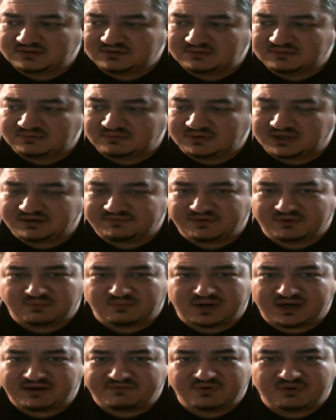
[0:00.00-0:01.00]

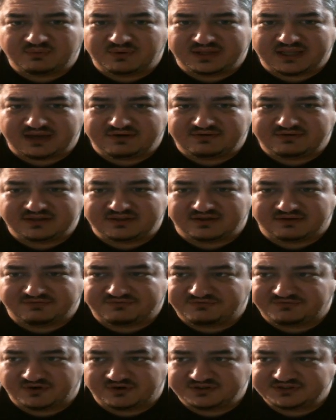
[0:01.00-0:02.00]
Whatever when they did the
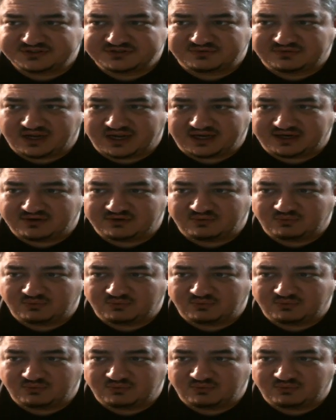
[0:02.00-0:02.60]
first like